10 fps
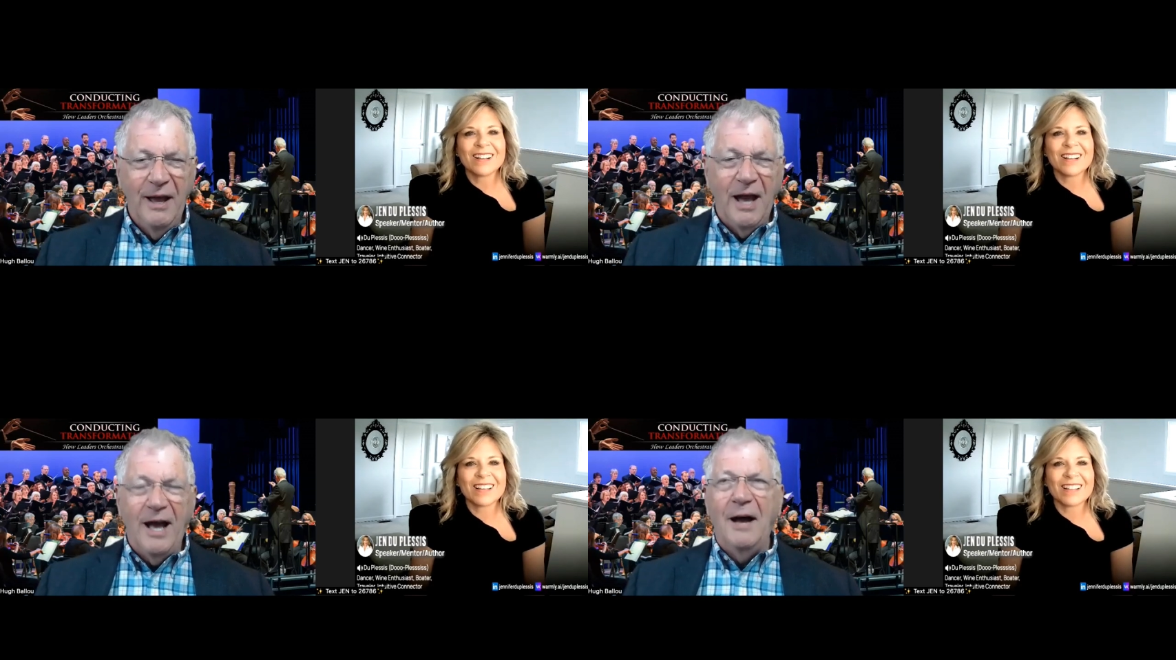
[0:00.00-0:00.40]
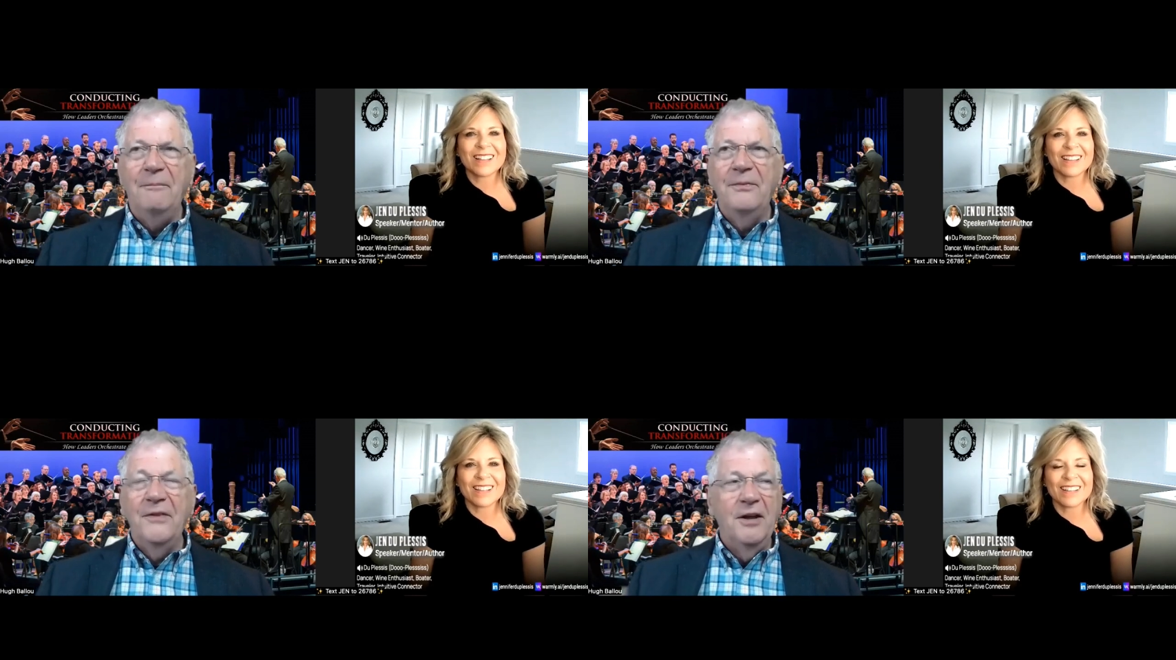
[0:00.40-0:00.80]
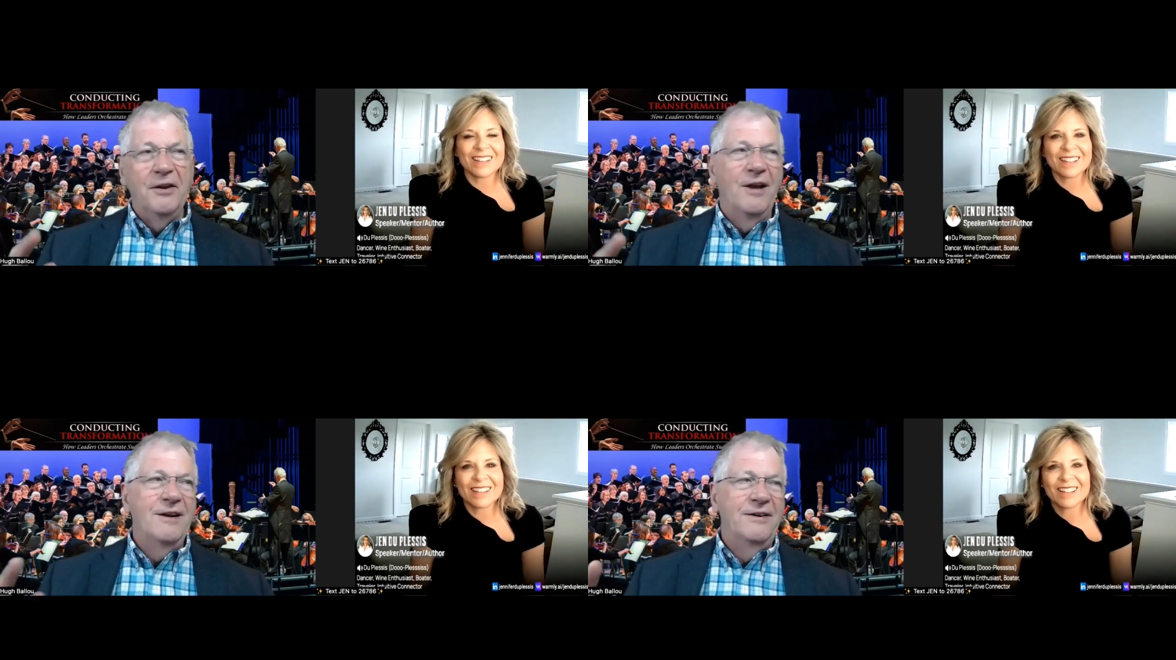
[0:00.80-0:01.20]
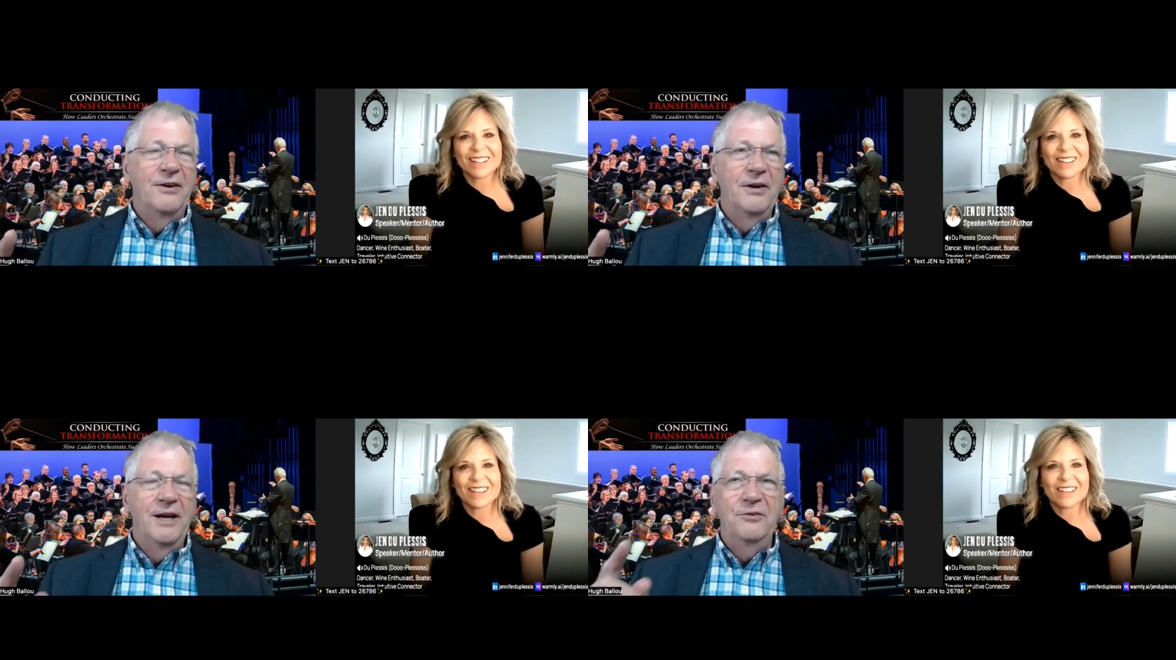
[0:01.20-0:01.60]
Speaker 1: Um, the
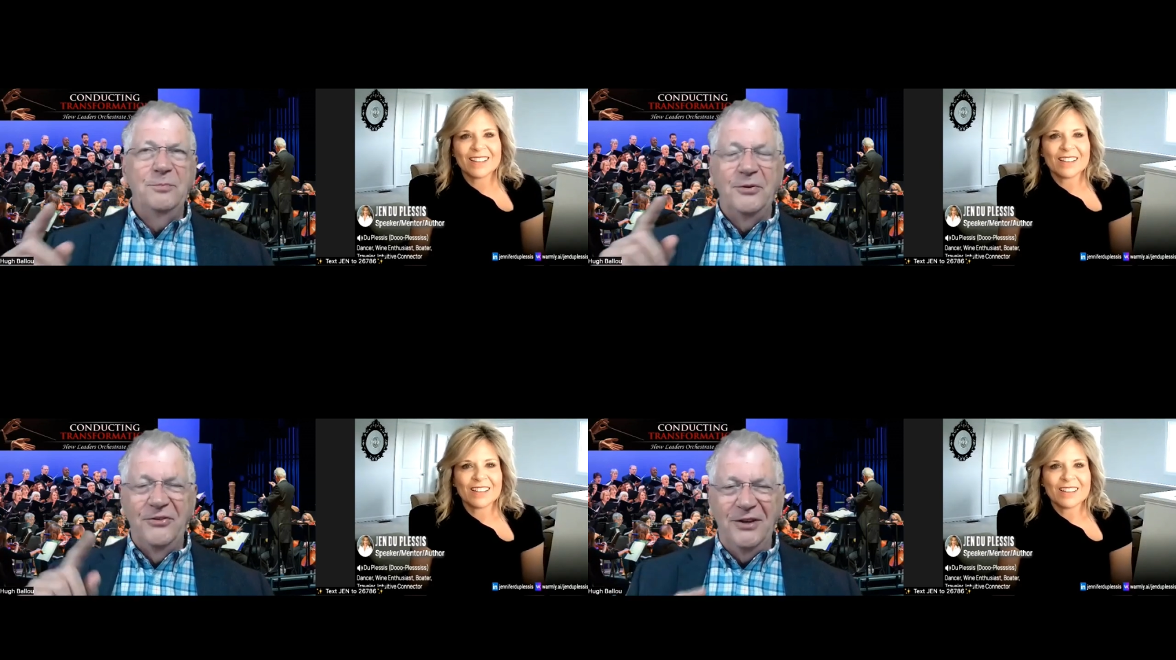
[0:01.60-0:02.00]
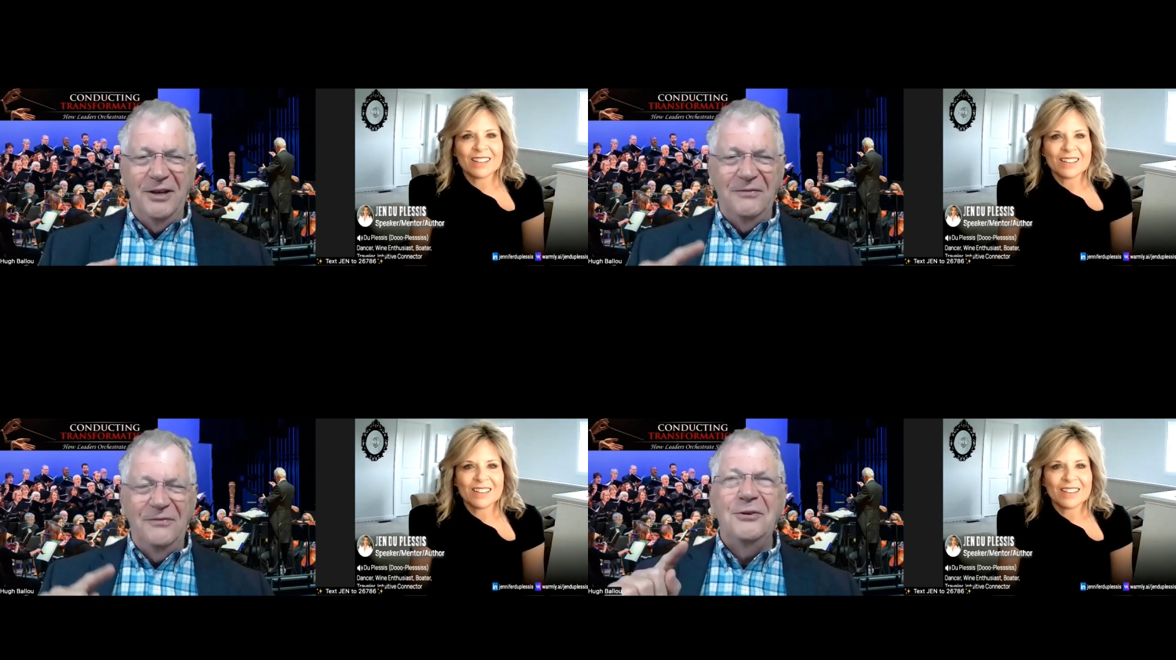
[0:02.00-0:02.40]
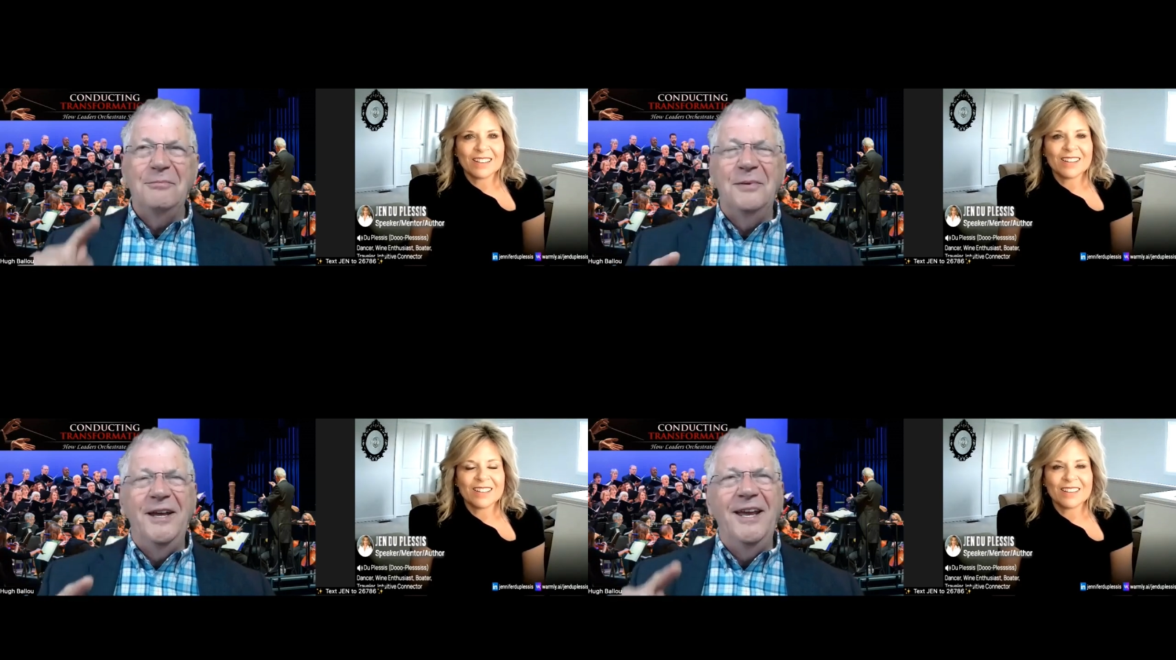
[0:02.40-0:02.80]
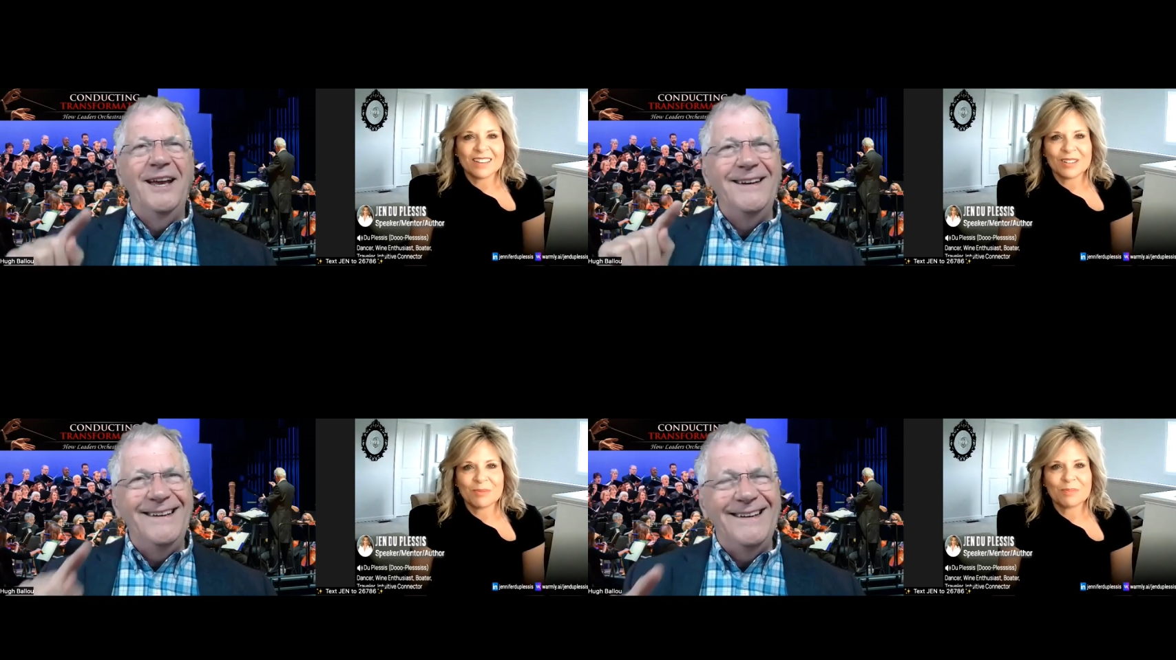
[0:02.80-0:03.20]
conductor is perceived to be
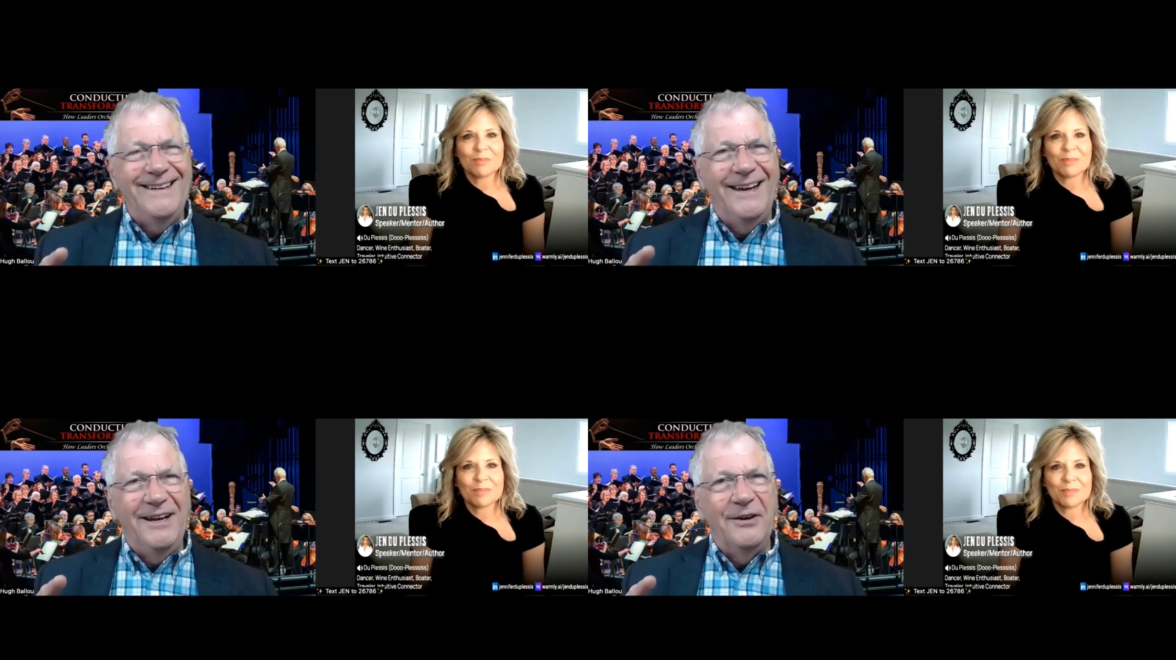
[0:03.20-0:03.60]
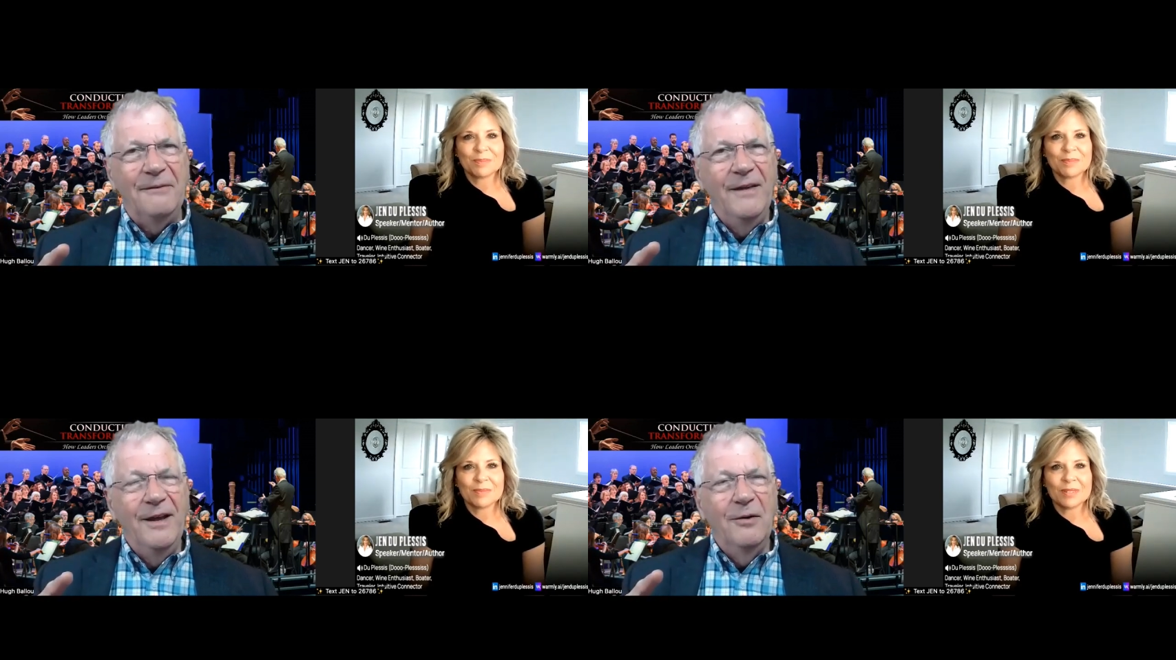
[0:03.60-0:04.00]
a dictator.